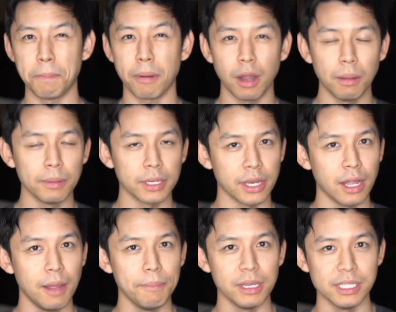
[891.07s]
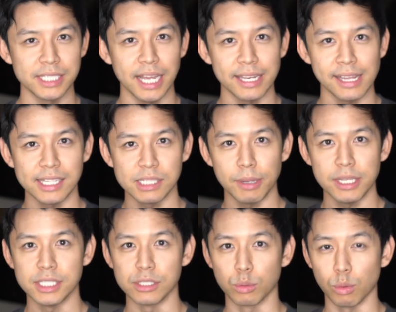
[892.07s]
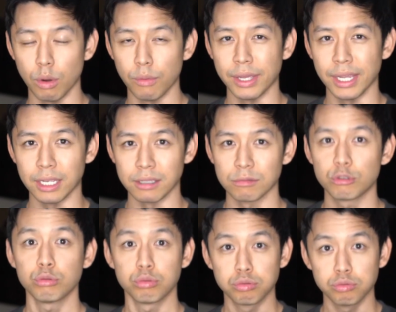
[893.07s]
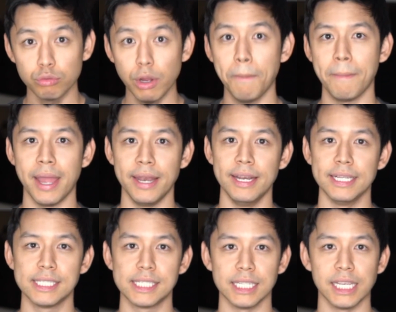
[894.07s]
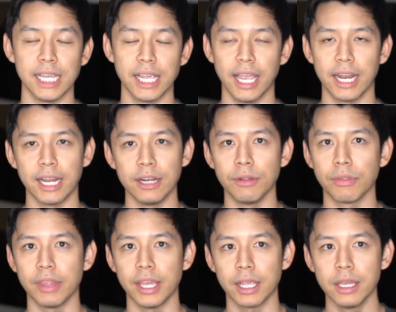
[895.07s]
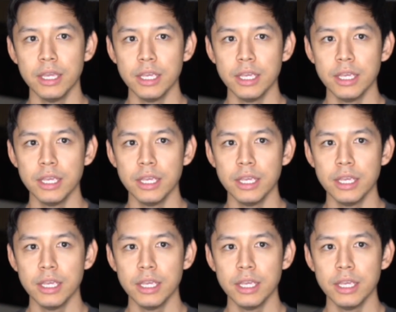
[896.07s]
Probably not, because that net space is growing tremendously, and I don't think